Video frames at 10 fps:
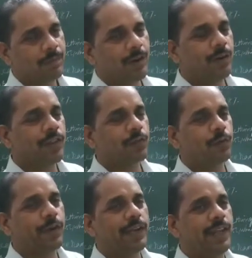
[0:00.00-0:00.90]
Not
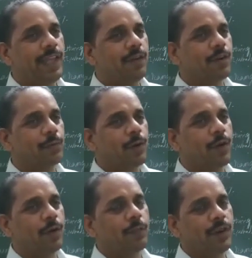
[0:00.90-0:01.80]
just for a day or
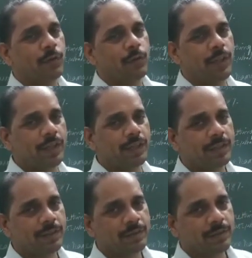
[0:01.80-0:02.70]
for a week
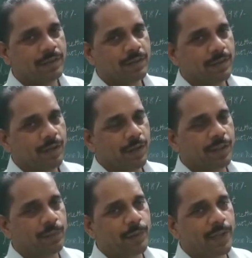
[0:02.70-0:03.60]
or
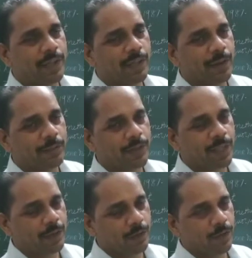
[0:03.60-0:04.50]
in the beginning of the
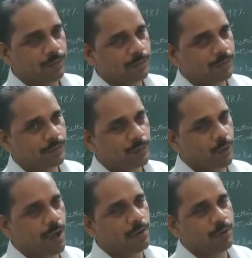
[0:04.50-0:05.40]
year, no.
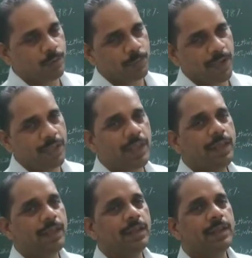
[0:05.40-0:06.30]
Throughout my
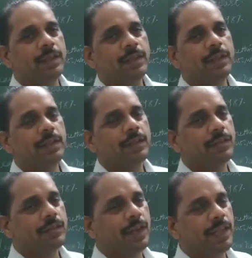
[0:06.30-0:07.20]

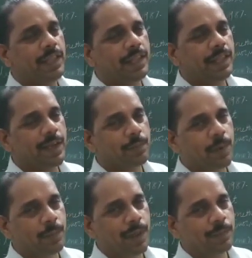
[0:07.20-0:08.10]
studying in
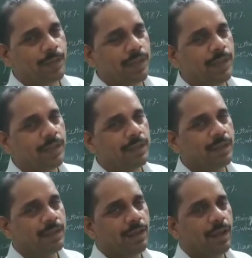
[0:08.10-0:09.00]
upper primary,
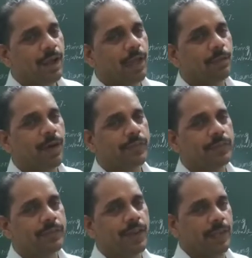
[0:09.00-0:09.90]
I was
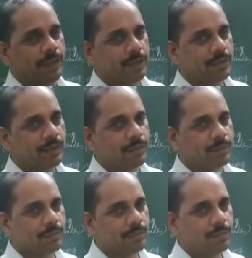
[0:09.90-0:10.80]
shy.
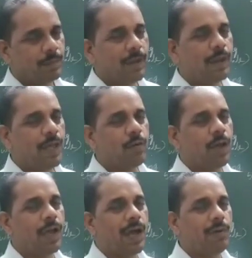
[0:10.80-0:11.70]
But now
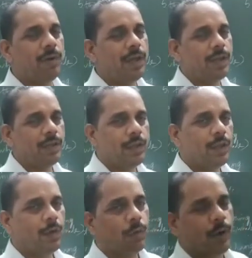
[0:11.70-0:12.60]
I have
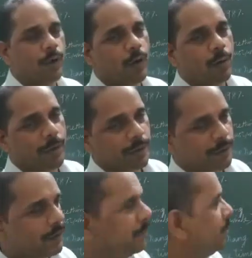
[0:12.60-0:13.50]
won over
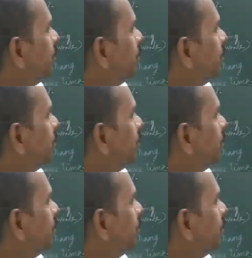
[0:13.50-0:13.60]
it.